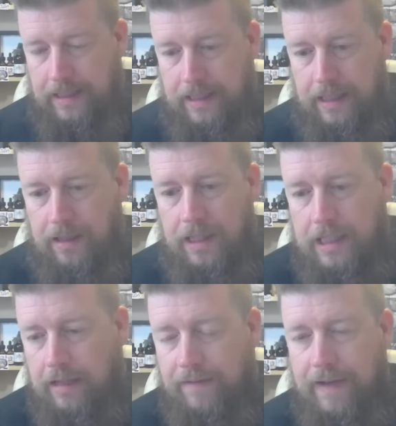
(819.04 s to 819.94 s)
the
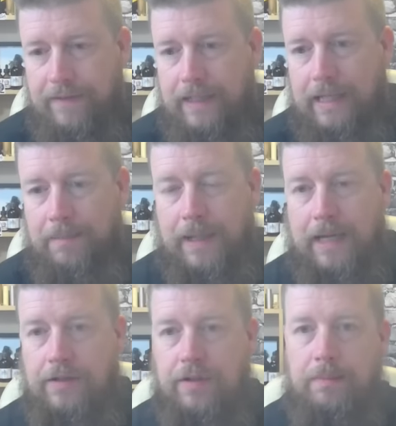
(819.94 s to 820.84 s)
idea of having that
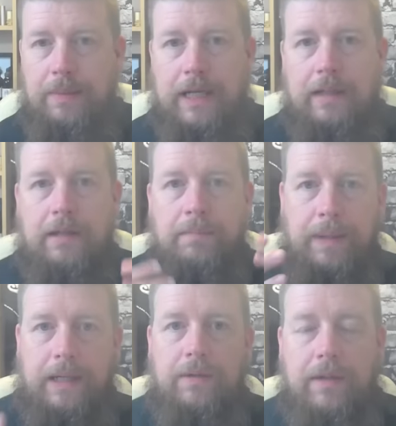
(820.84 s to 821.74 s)
pastry being the
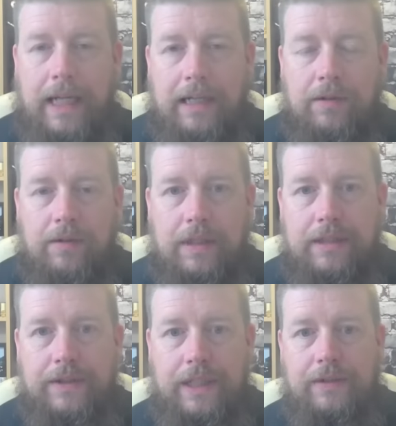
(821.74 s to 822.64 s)
be all and end all
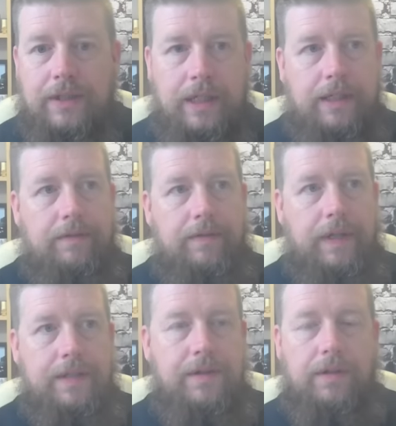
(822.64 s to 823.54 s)

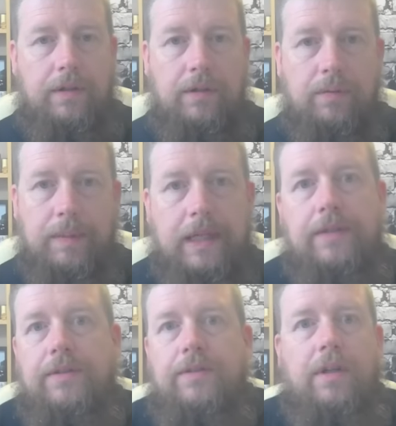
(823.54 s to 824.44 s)
is not cool,
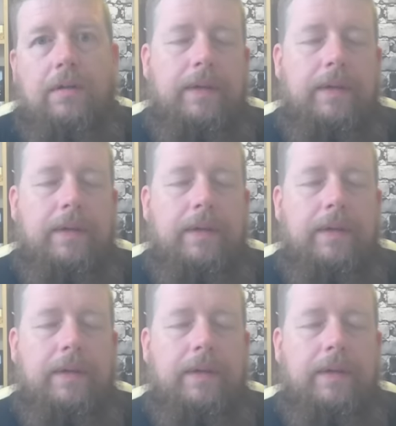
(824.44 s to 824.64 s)
because it's not.